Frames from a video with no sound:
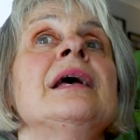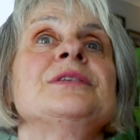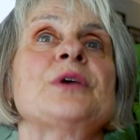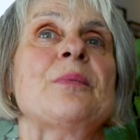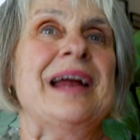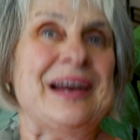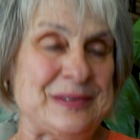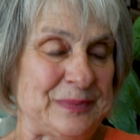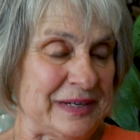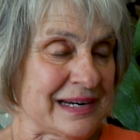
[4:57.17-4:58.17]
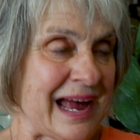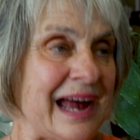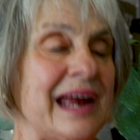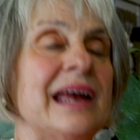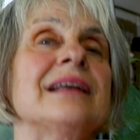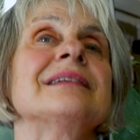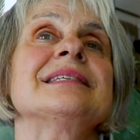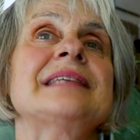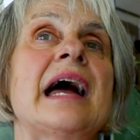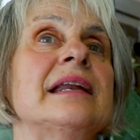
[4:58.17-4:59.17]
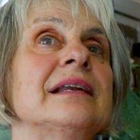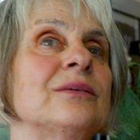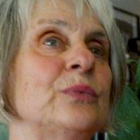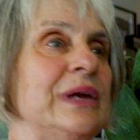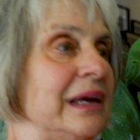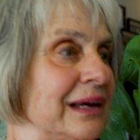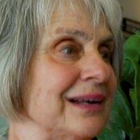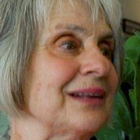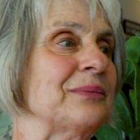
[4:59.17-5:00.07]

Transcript: So my husband and I decided we